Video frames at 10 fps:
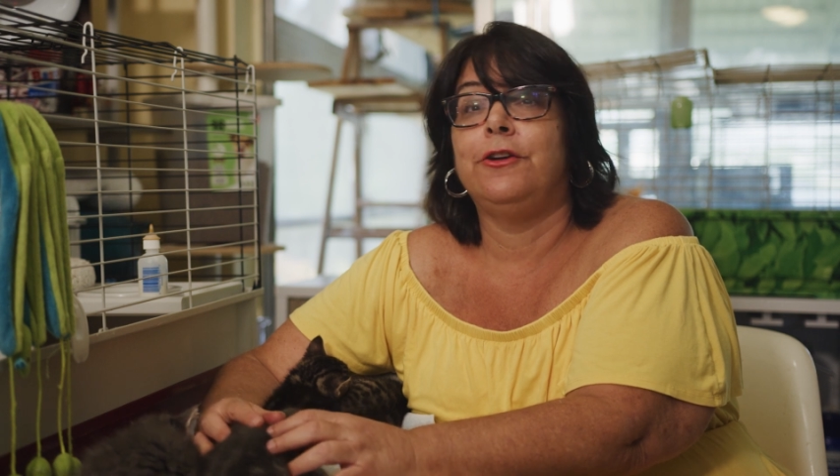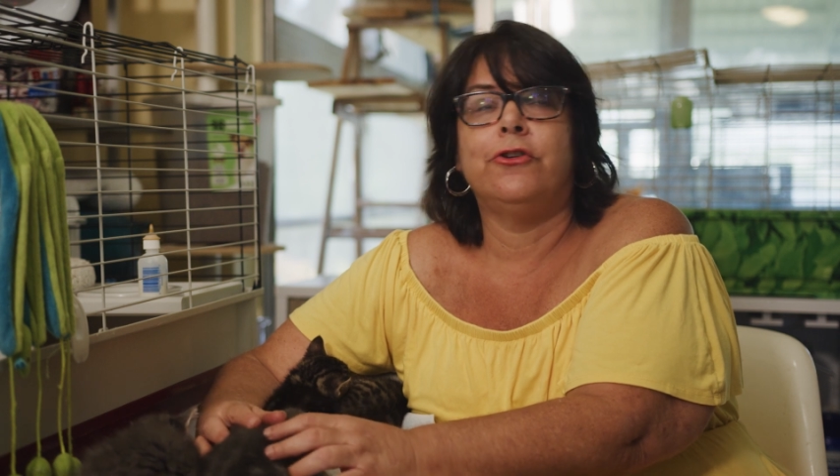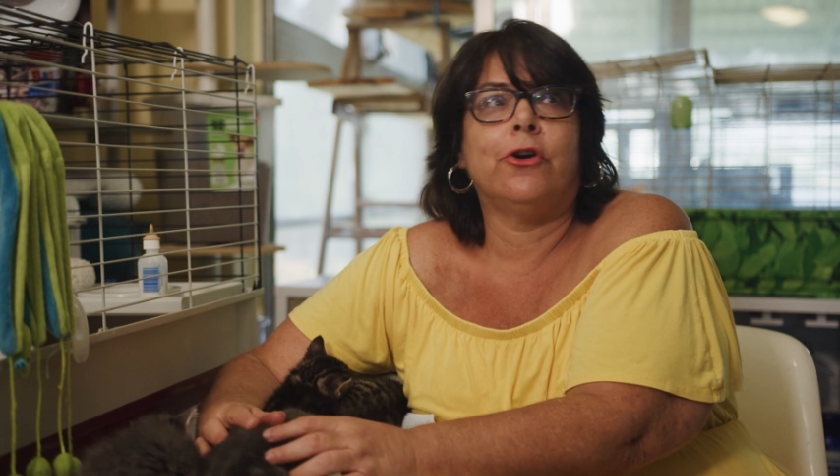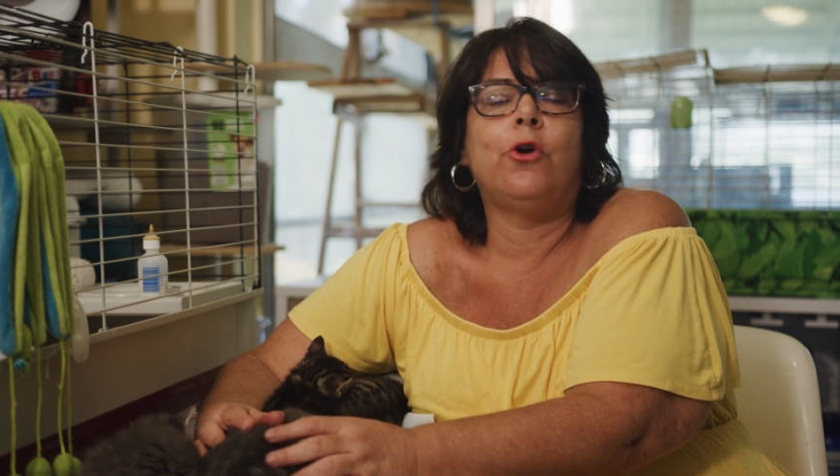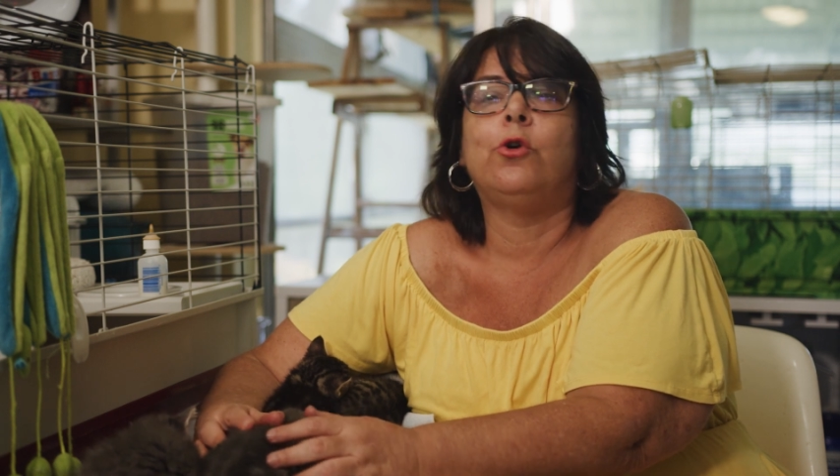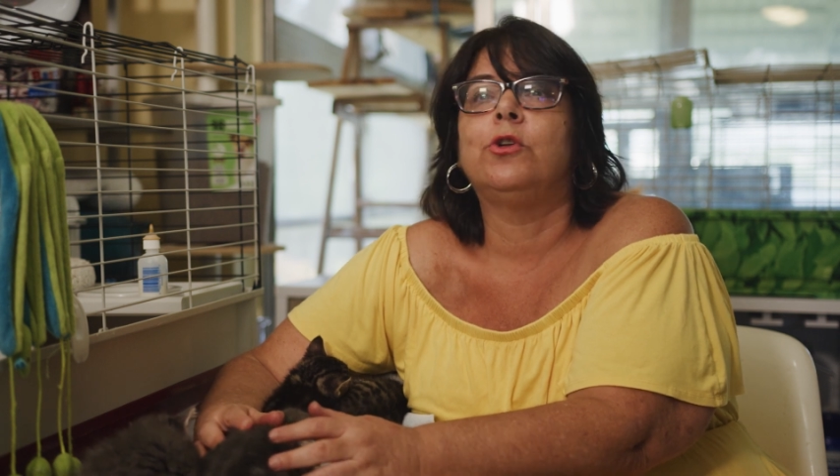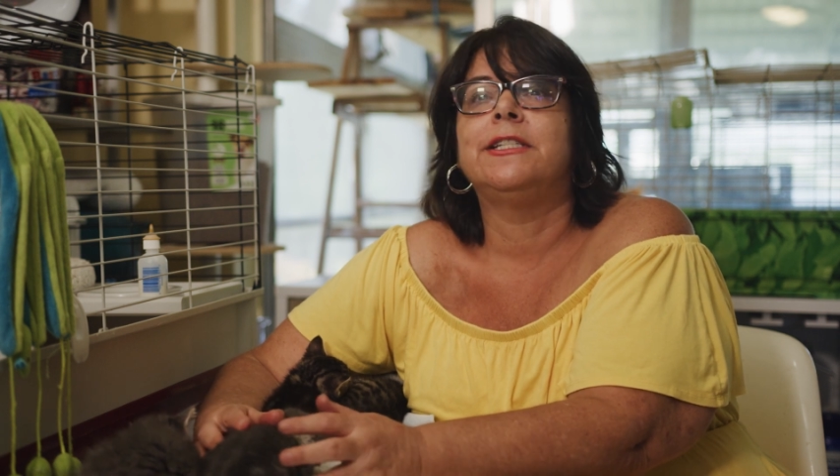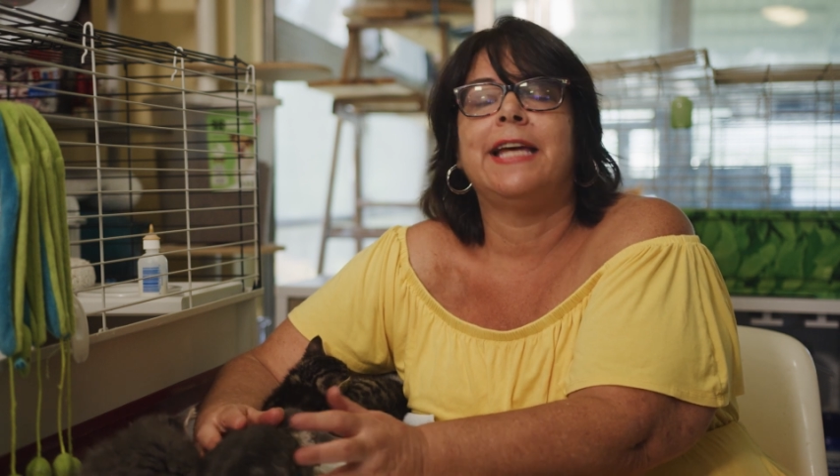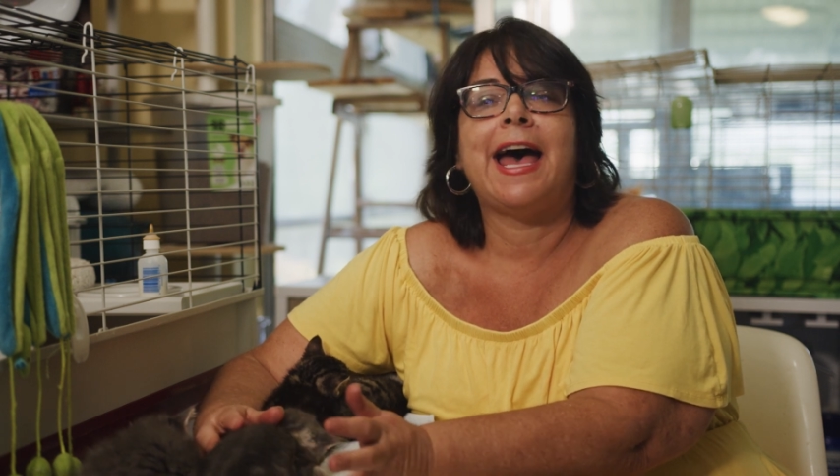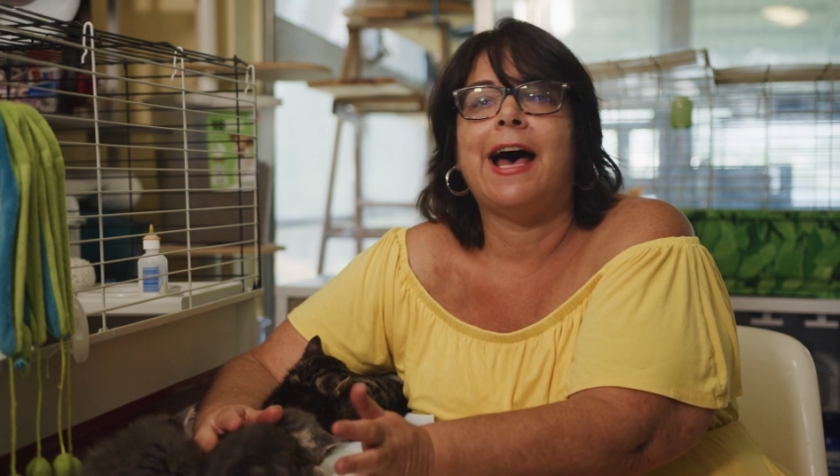your old
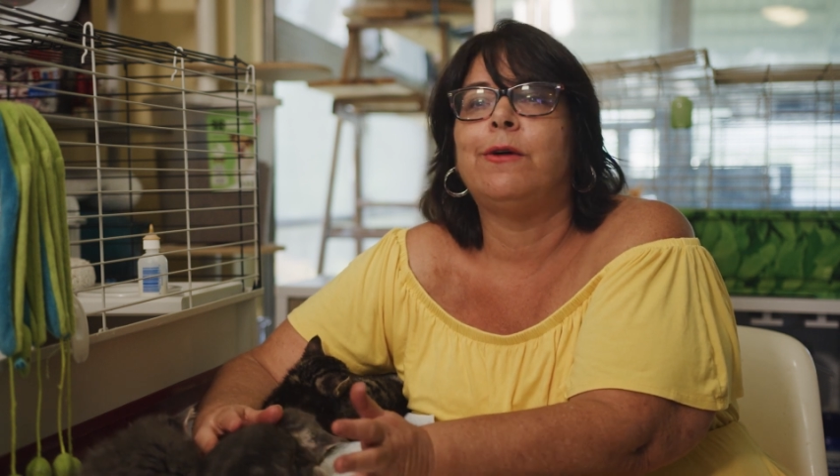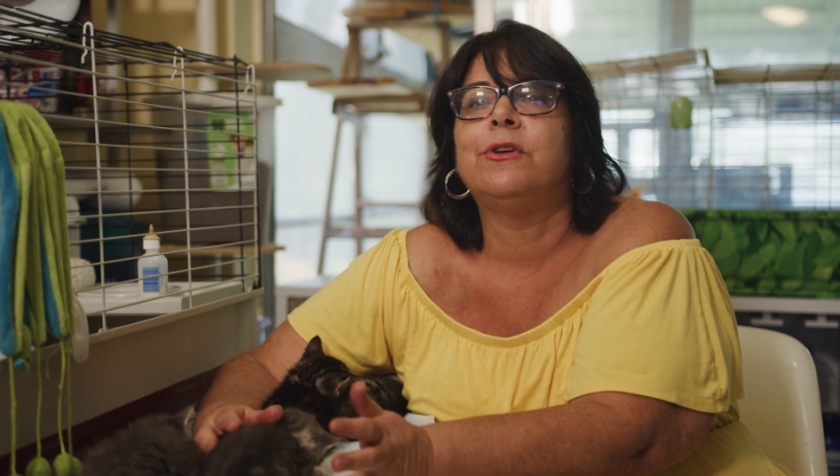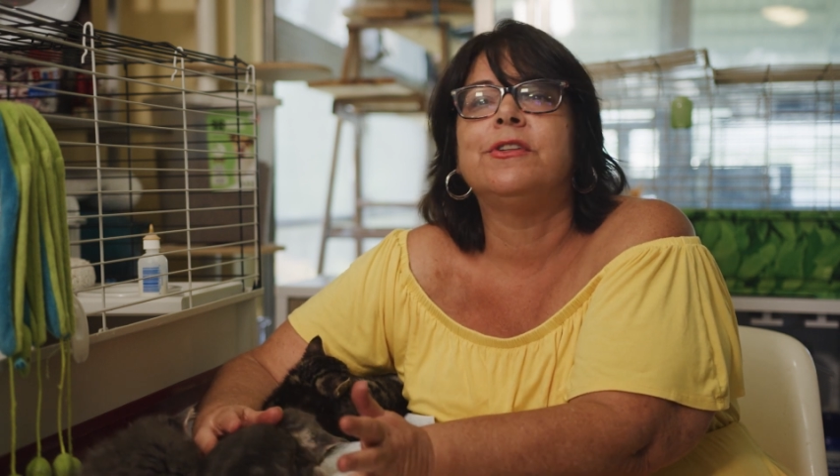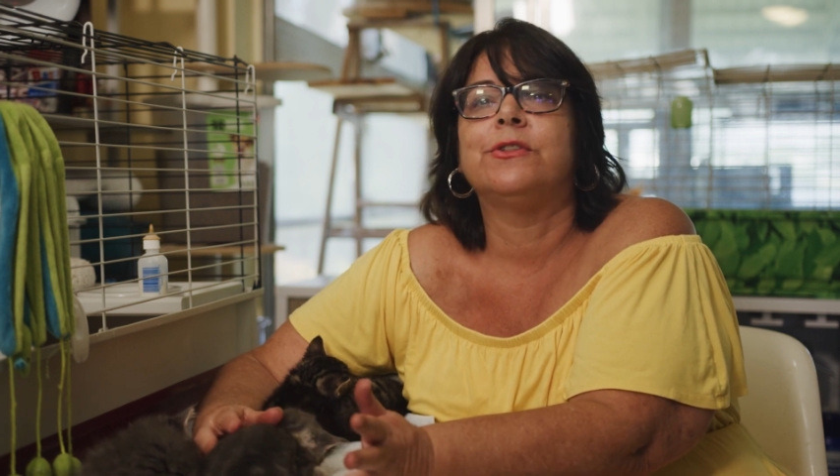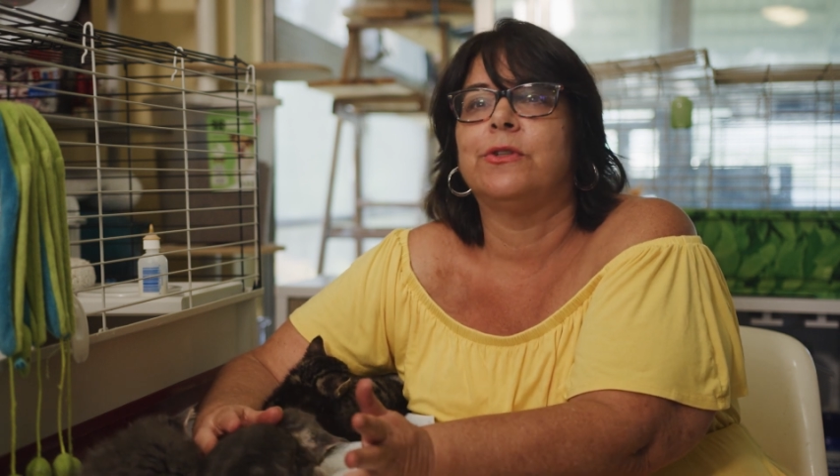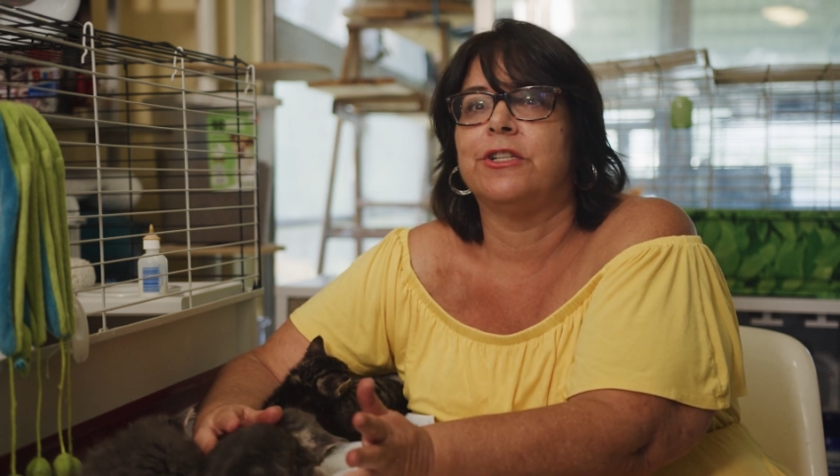towels or